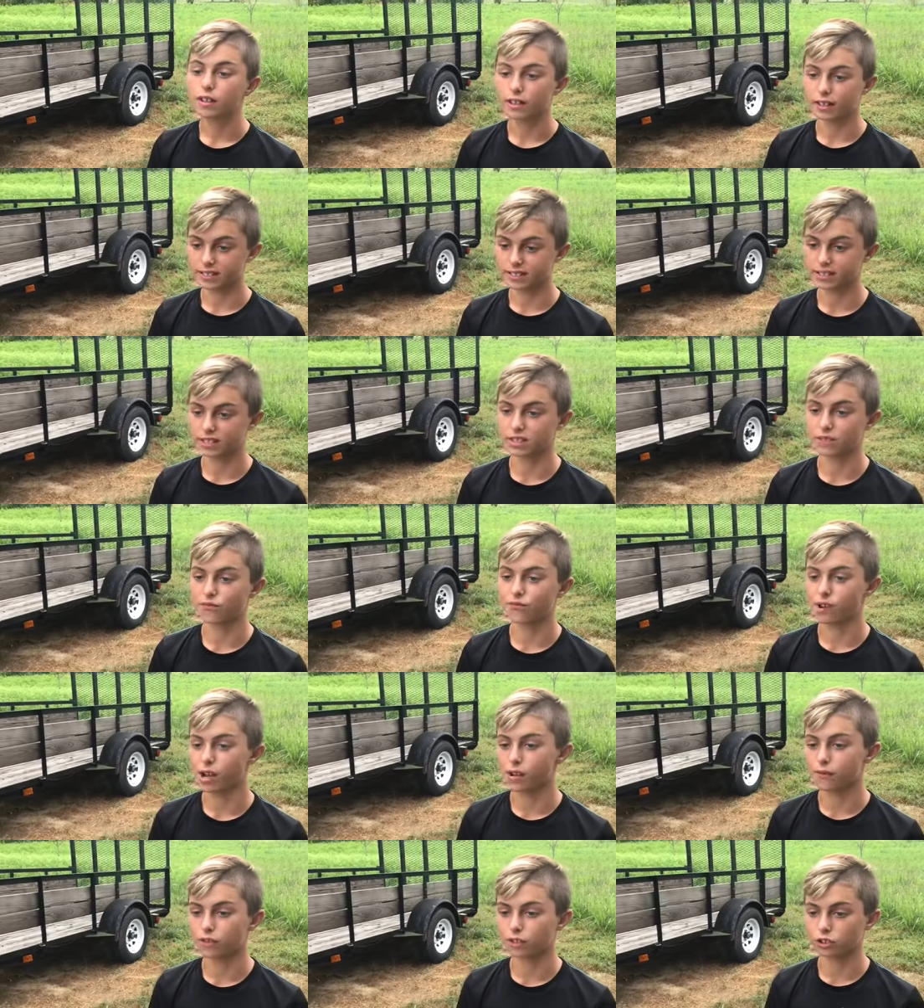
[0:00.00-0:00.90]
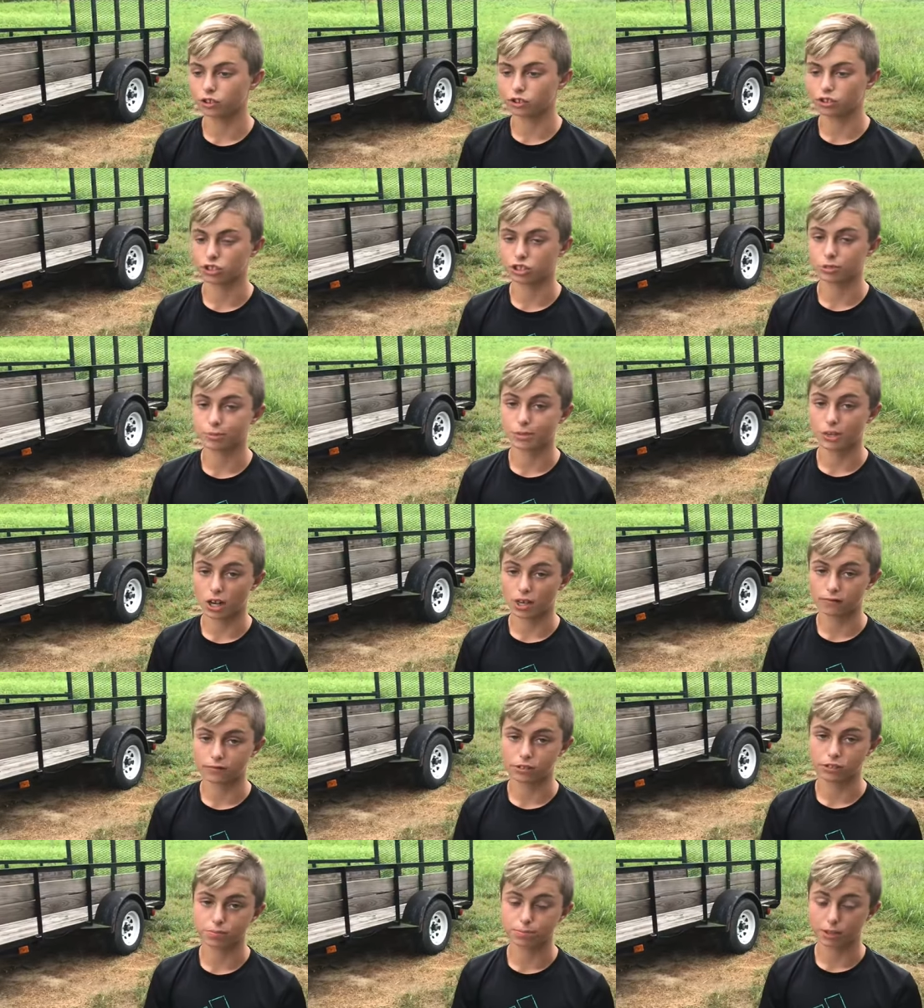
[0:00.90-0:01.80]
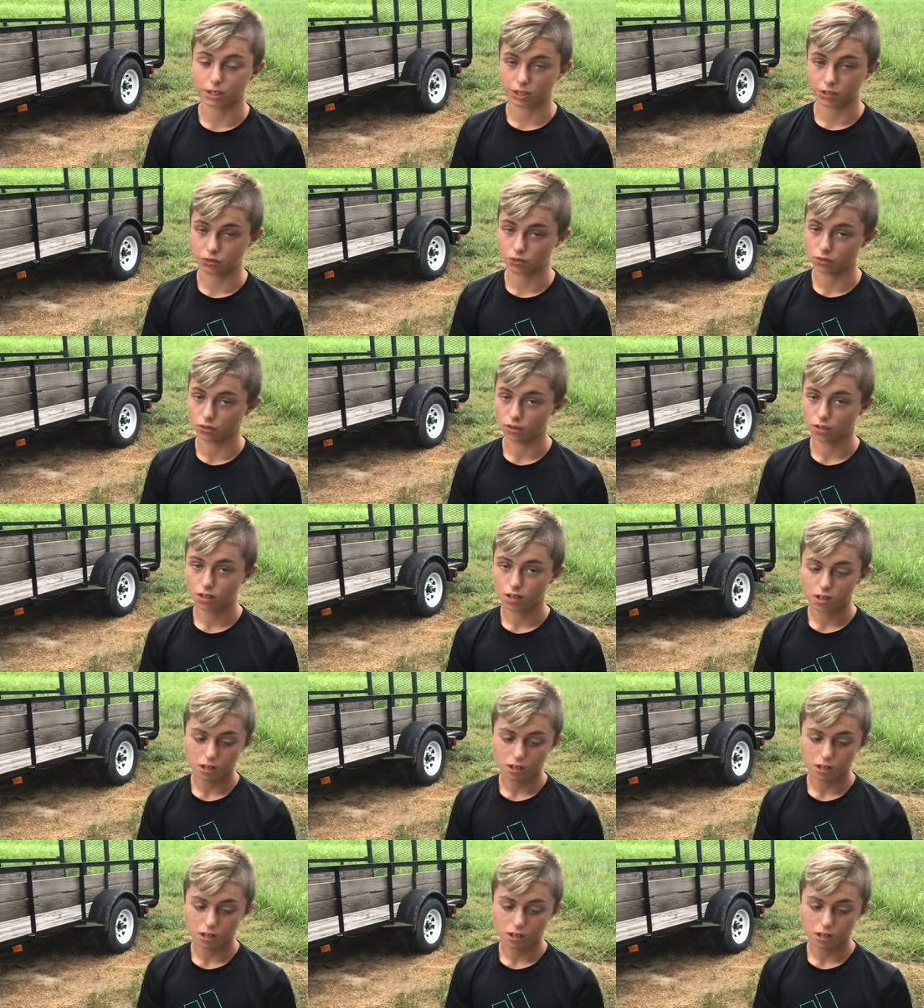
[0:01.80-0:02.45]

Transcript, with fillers: This is the 500 subscribers special.